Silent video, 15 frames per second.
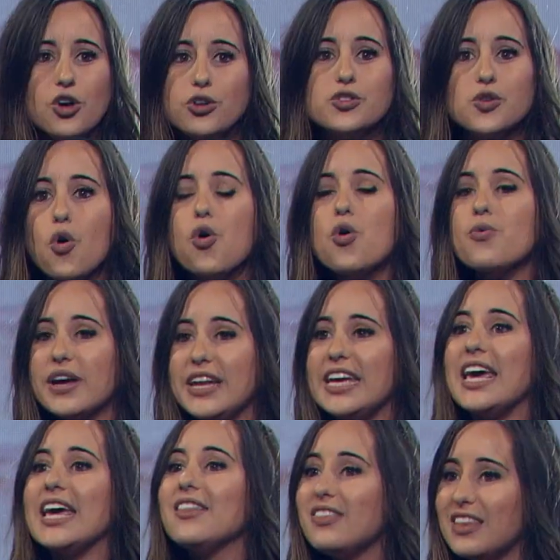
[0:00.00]
who's
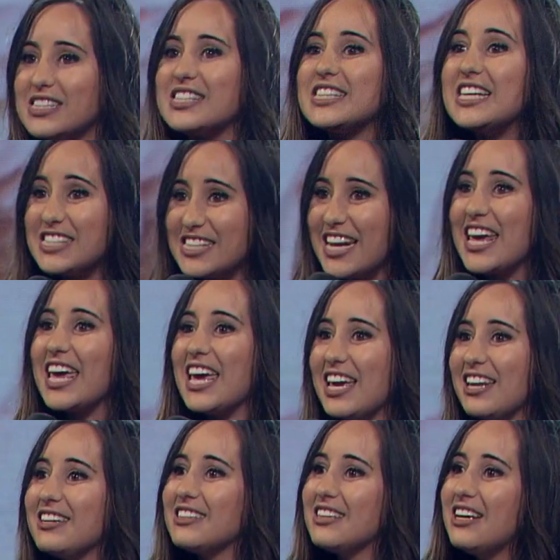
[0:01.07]
already in the season
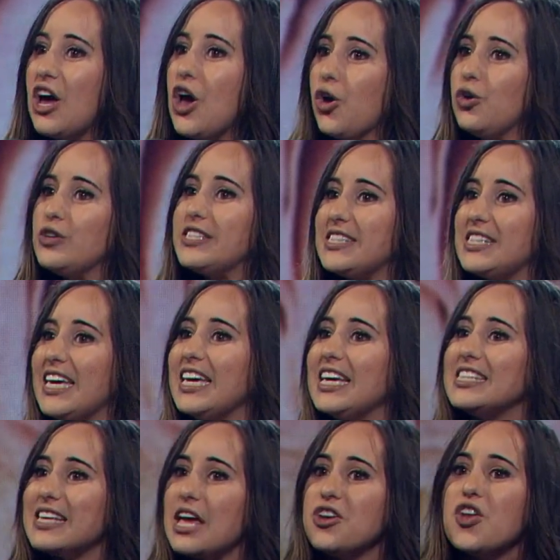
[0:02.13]
ahead, who
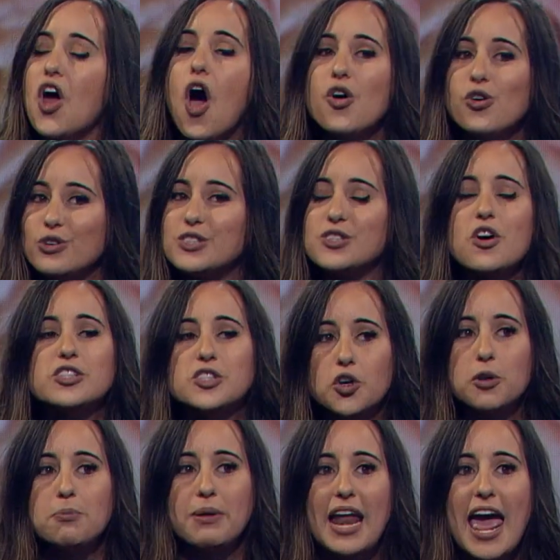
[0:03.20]
sees and knows those
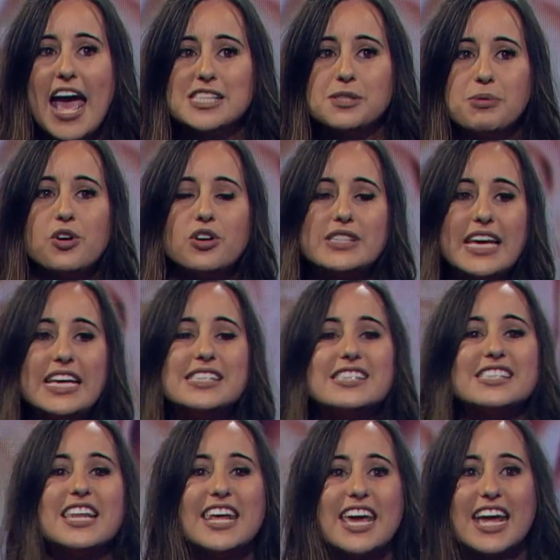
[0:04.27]
good plans because
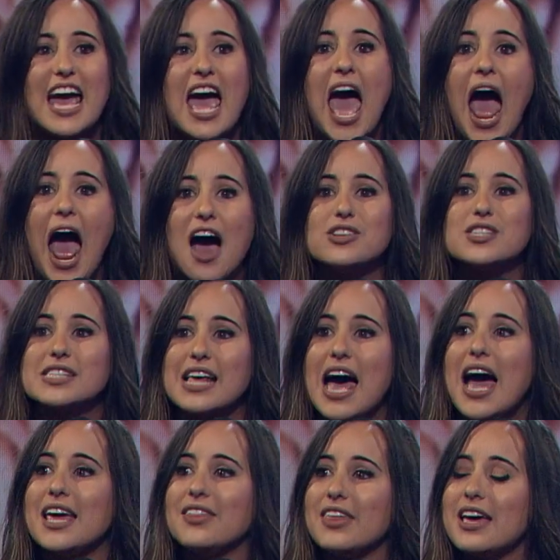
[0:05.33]
he's sitting
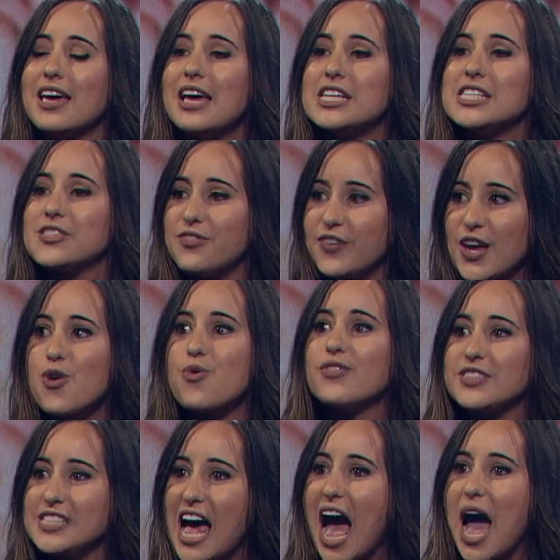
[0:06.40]
outside the sphere
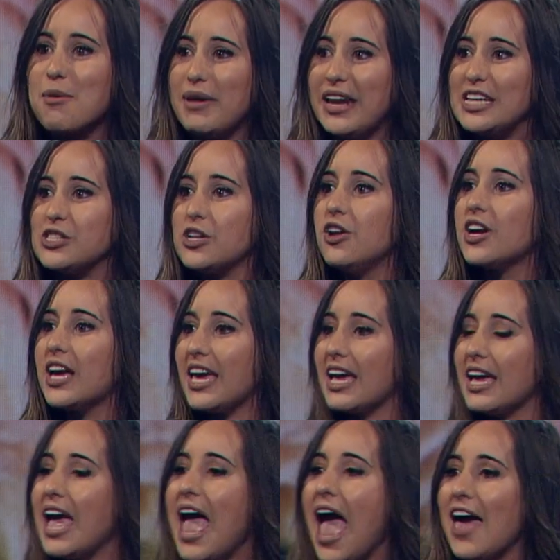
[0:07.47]
of time and he's
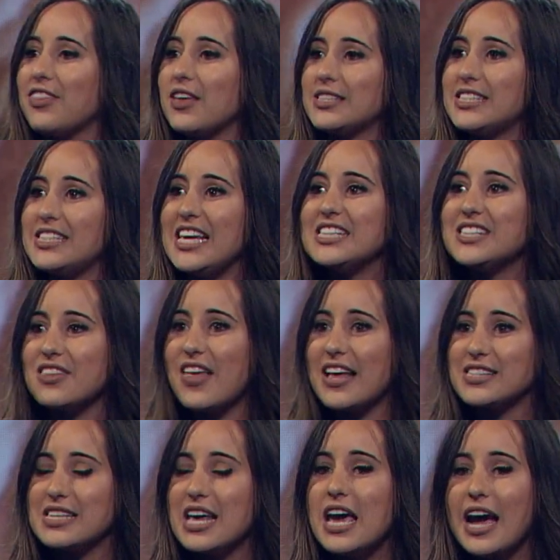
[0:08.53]
looking at the season
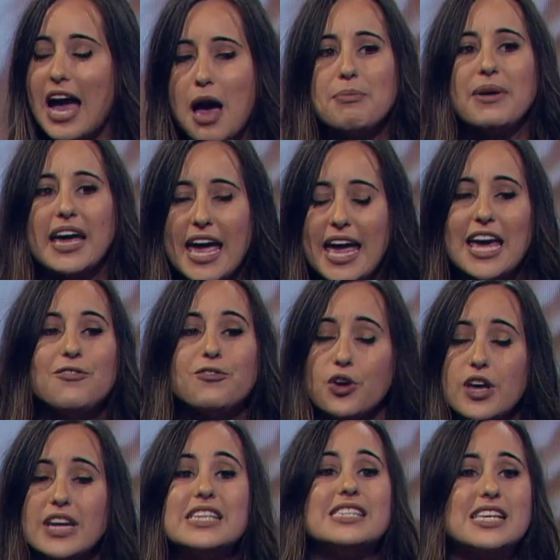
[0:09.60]
that's coming ahead for
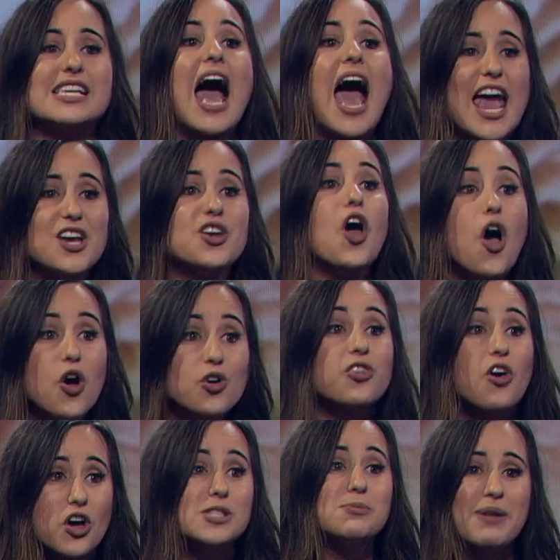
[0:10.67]
you and he says, I know
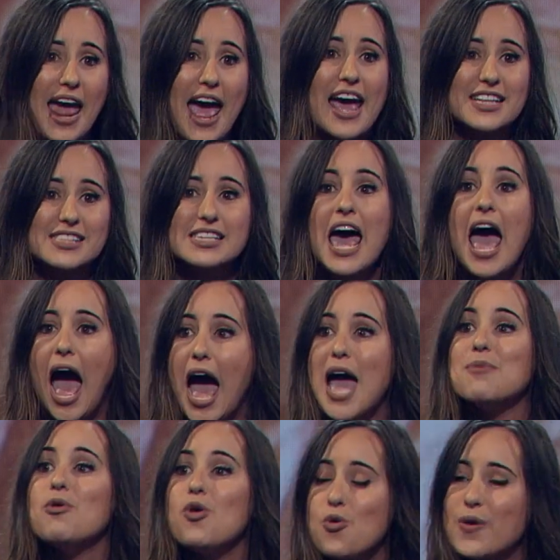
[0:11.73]
those plans.
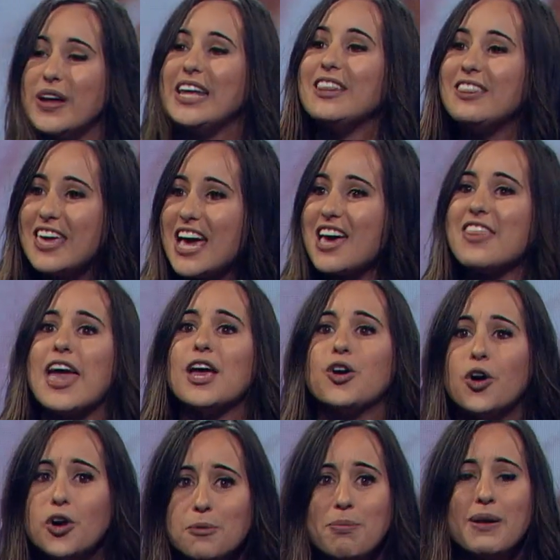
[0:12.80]
I'm already there. They're
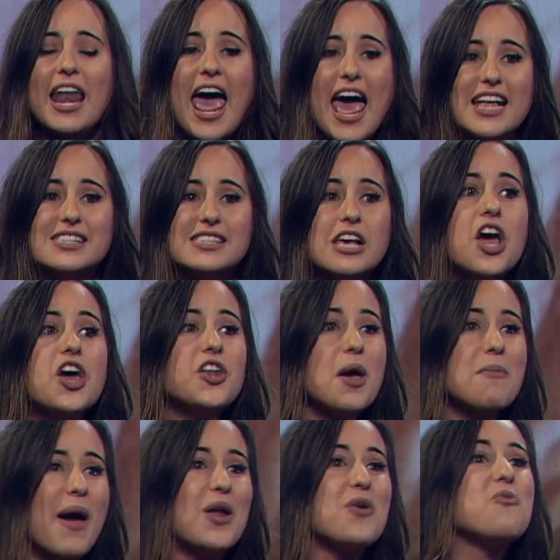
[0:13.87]
good plans.
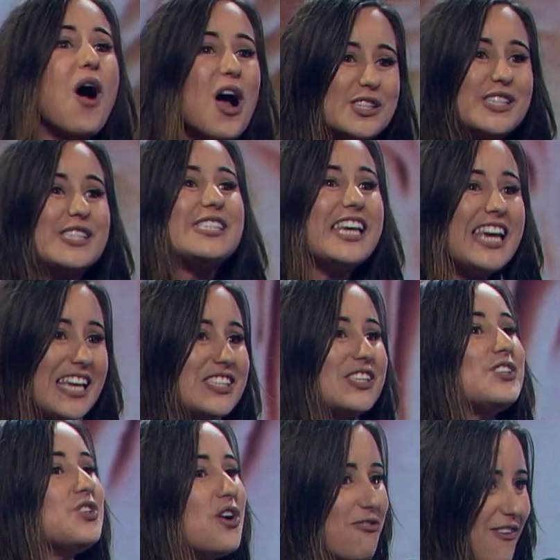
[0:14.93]
No matter what
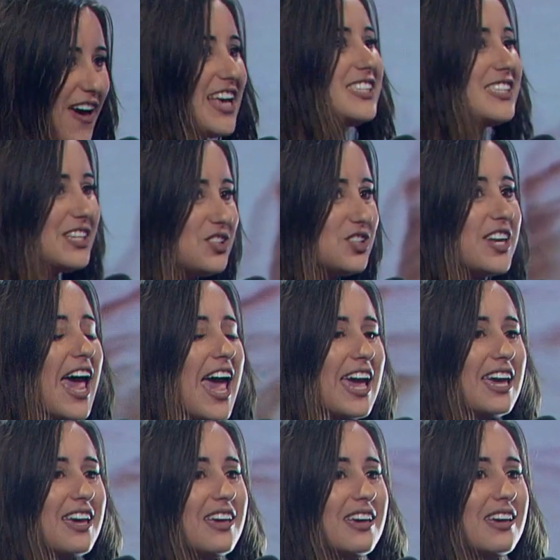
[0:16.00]
season you're facing
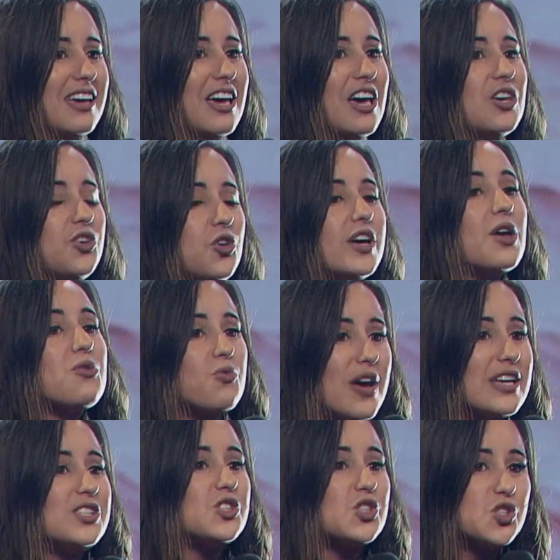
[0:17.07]
today, you can
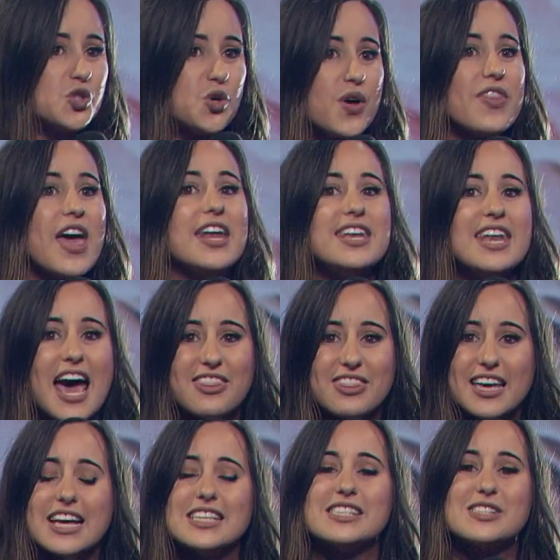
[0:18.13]
rest assured that
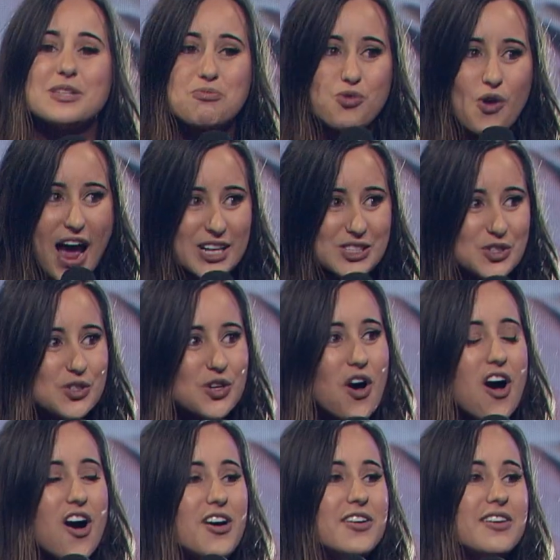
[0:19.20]
nothing is a surprise to
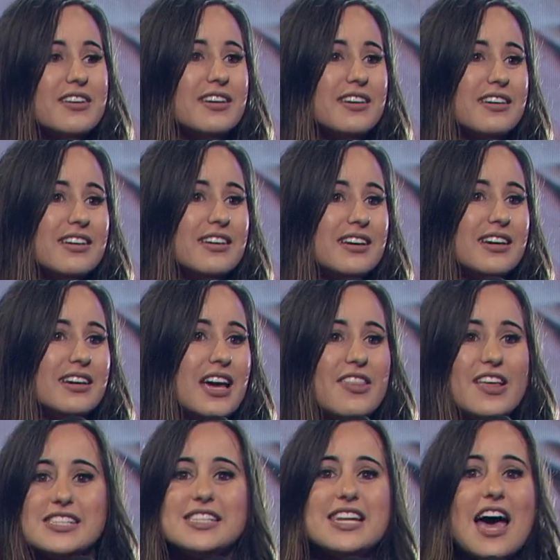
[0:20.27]
God.
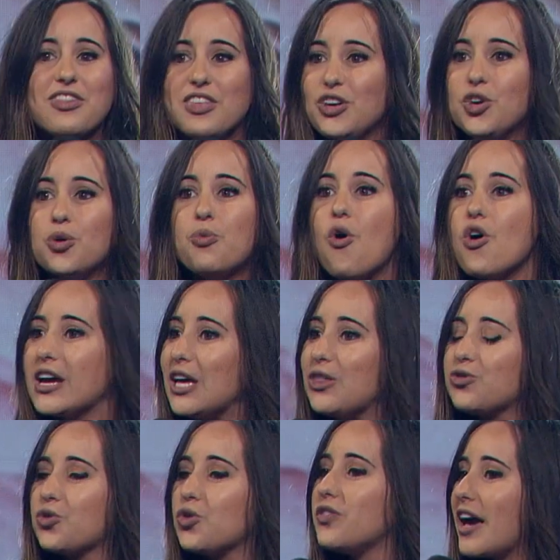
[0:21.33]
There's nothing you're
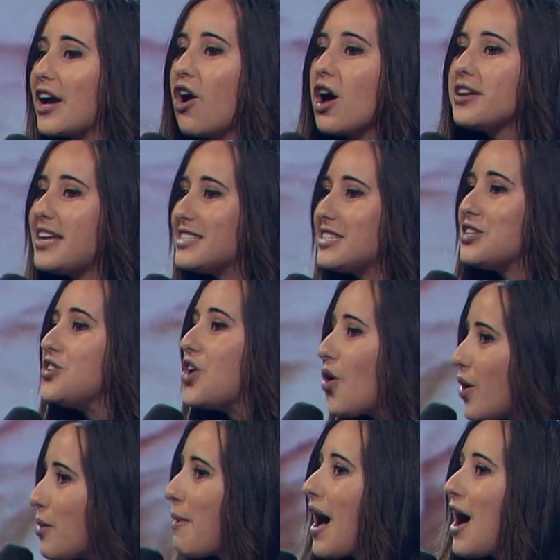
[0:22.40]
walking through that God doesn't
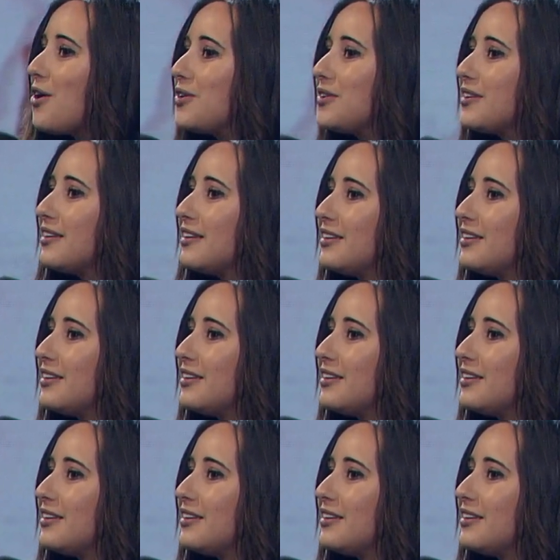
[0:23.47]
know about.